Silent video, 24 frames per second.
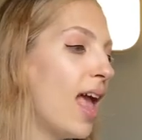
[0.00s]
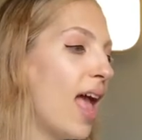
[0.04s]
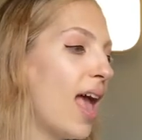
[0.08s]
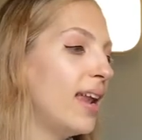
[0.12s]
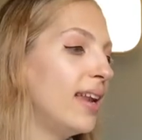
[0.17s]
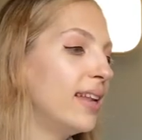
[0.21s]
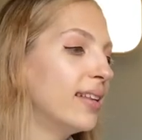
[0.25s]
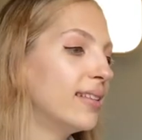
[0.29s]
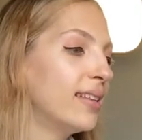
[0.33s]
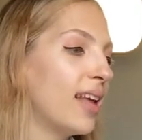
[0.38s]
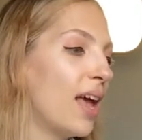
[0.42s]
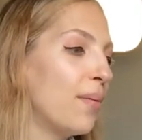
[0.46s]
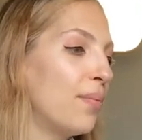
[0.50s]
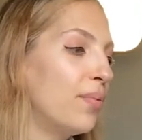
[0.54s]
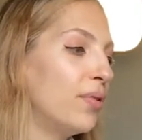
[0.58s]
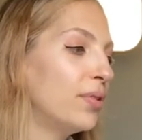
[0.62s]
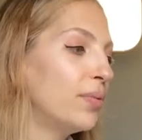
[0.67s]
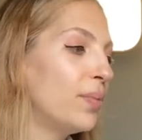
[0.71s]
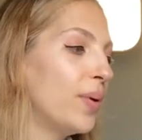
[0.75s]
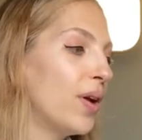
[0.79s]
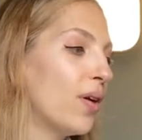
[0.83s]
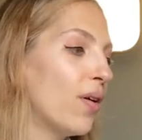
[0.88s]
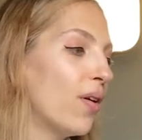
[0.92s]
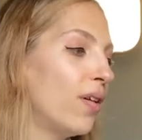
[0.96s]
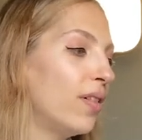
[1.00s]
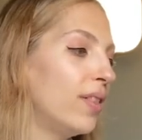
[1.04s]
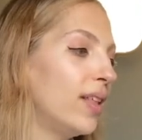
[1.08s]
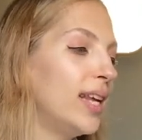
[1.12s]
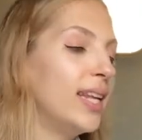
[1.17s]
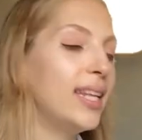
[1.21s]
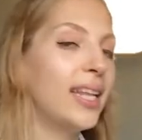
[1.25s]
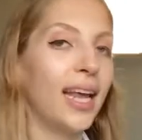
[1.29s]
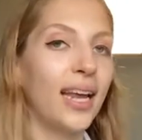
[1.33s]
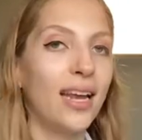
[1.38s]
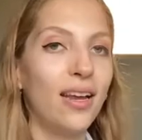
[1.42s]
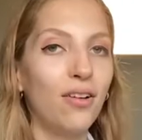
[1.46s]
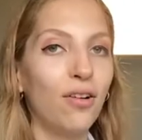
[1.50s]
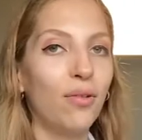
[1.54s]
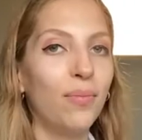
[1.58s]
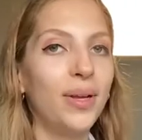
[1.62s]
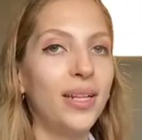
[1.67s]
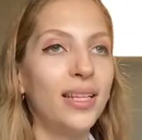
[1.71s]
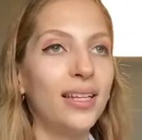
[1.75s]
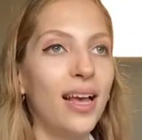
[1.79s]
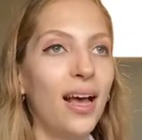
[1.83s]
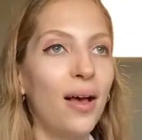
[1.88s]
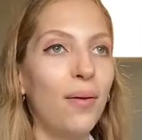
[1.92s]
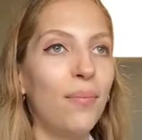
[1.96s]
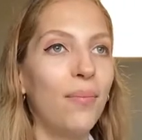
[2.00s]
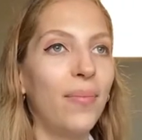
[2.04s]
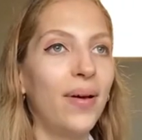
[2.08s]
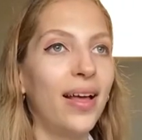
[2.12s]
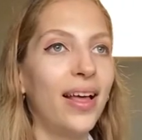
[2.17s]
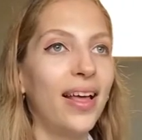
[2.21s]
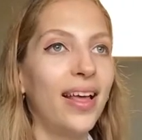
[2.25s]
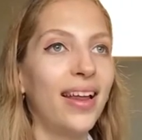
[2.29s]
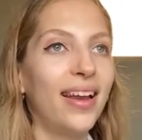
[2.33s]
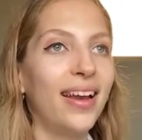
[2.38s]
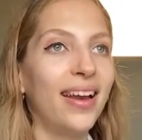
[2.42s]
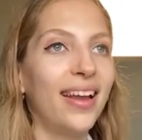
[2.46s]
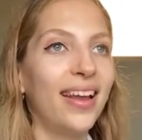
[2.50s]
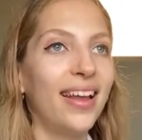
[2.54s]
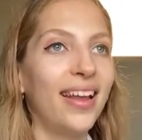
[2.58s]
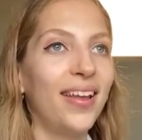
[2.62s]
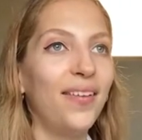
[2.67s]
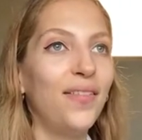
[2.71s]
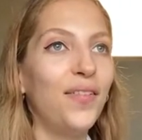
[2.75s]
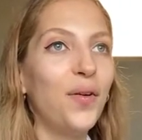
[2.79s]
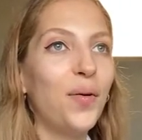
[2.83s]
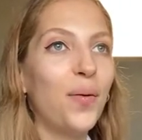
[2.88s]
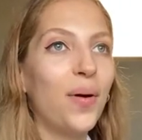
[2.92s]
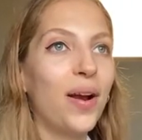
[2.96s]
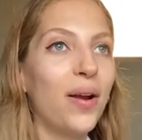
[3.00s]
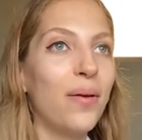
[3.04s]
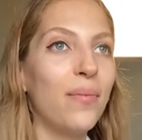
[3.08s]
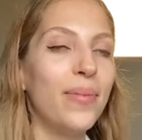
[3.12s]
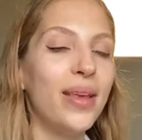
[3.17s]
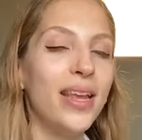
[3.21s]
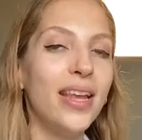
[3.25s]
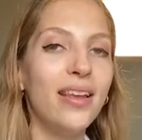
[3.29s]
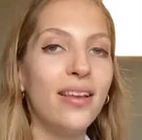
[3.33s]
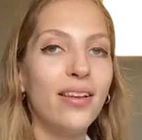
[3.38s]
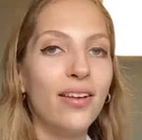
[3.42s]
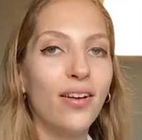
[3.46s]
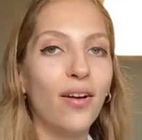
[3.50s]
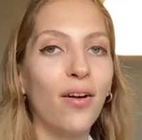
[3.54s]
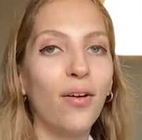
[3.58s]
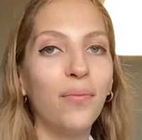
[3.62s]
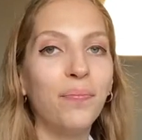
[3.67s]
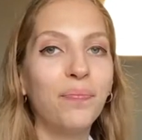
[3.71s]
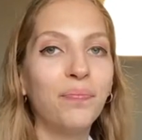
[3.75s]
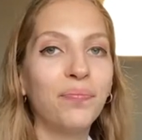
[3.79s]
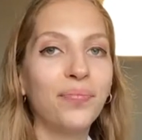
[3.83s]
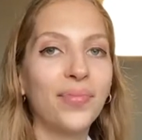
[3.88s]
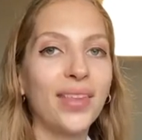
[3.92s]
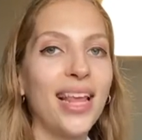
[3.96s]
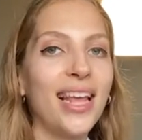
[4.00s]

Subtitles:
And in Cyprus, we call it tahinobita, but if you wanna be, you know,